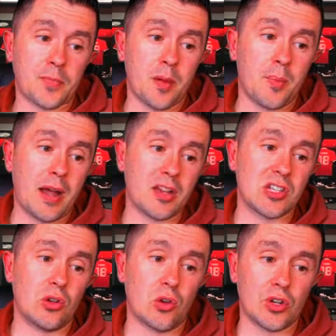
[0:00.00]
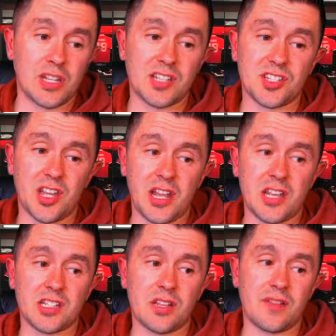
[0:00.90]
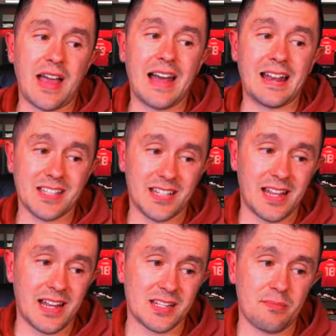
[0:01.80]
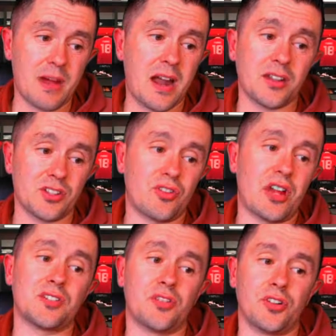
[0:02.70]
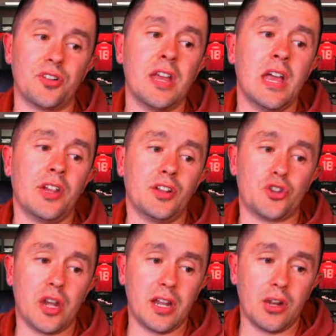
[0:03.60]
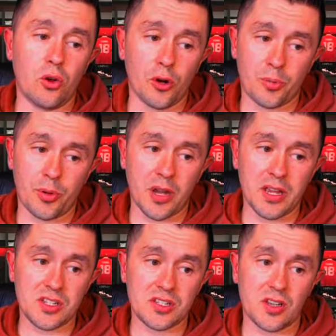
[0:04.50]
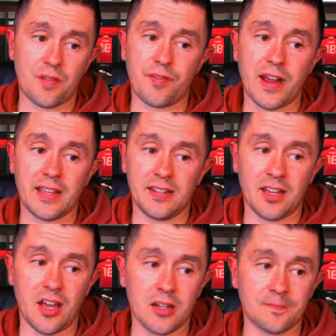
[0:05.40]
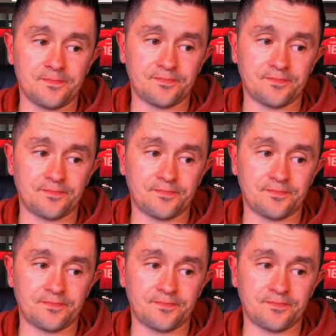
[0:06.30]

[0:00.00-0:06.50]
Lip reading: Barcelona the signings of Alex Telles and Marcus Rashford to try and lower the price of Frankie De Jong,